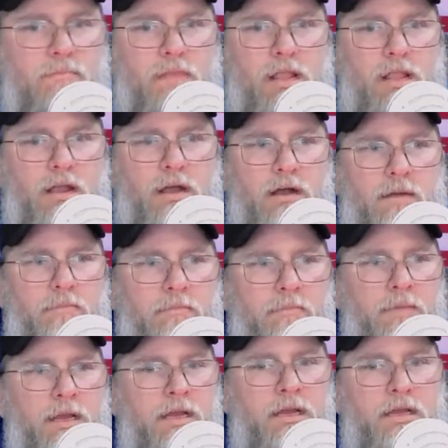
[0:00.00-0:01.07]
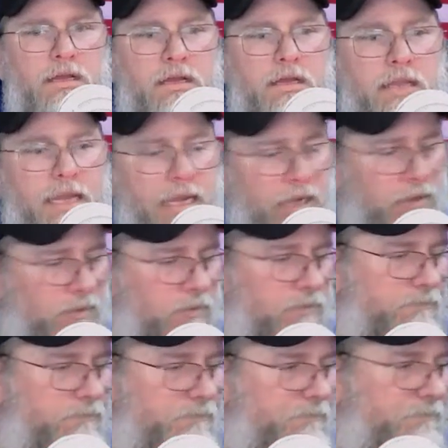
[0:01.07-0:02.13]
Anywho,
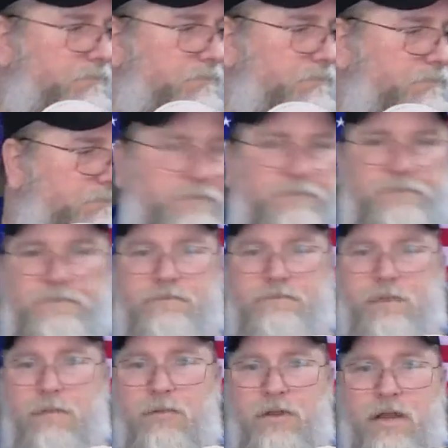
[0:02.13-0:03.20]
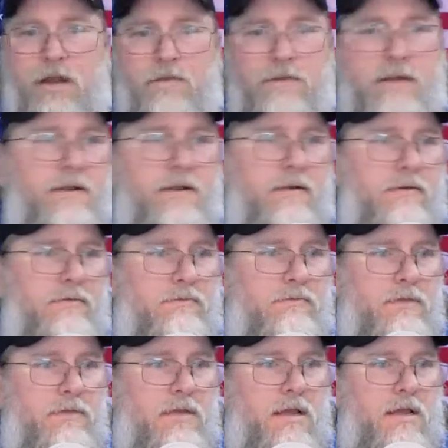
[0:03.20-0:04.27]
I'm going to get over here.
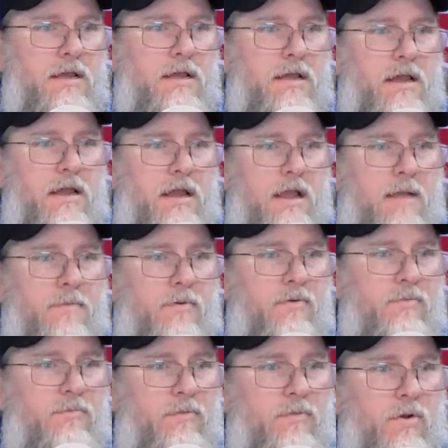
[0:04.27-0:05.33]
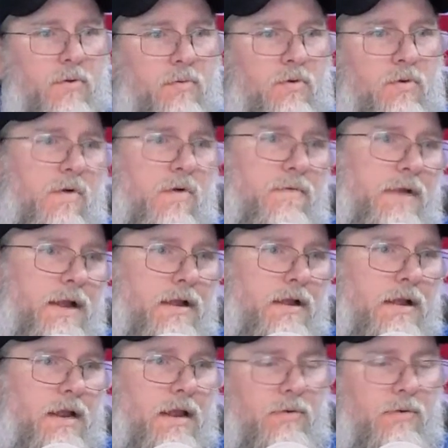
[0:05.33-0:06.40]
I'm going to go over
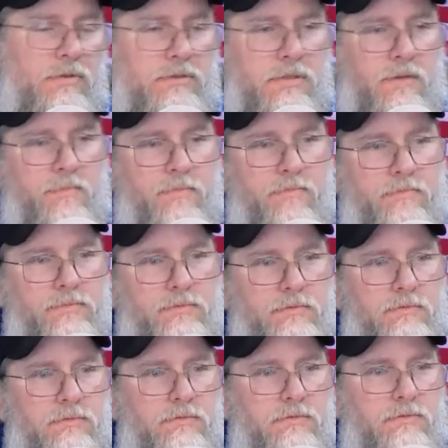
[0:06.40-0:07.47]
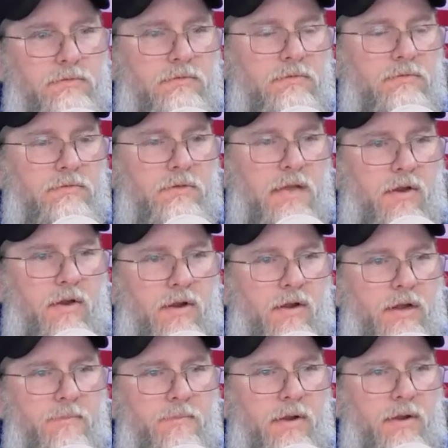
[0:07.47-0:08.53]
here. What's up? How are
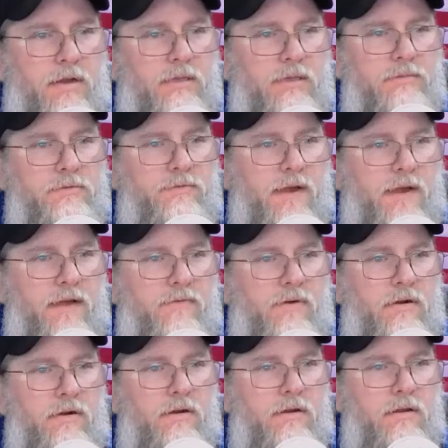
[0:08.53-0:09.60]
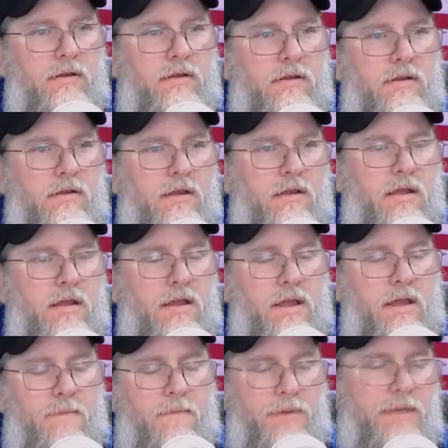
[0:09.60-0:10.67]
you, Apocalypse Survivor?
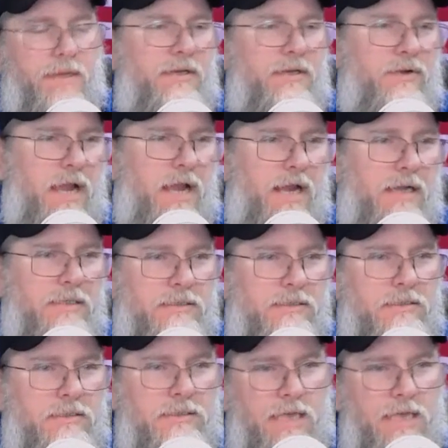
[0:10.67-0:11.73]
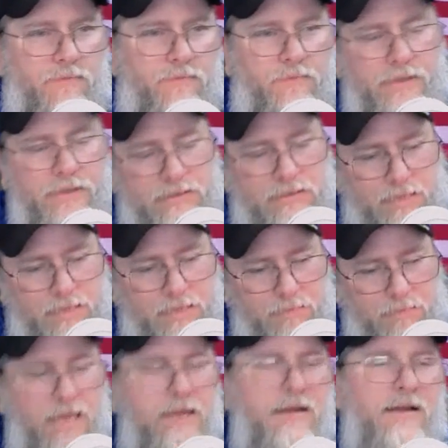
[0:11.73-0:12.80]
But you got here just in time for me to say bye.